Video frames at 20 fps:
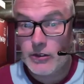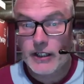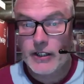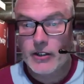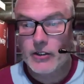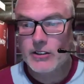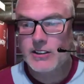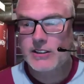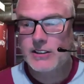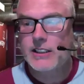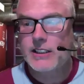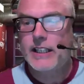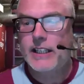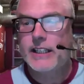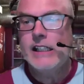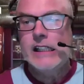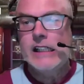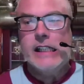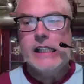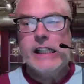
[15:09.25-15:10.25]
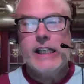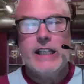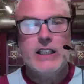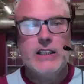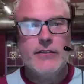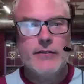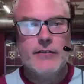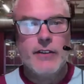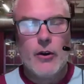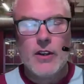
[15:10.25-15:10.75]
I got to say,
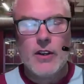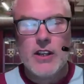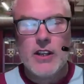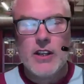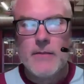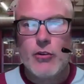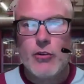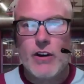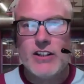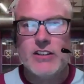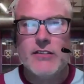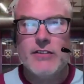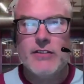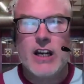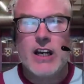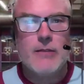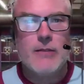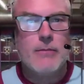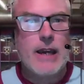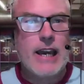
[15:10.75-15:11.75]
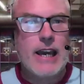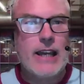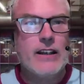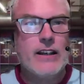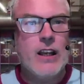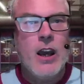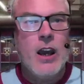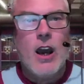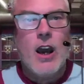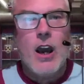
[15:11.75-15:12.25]
he's a very impressive young man.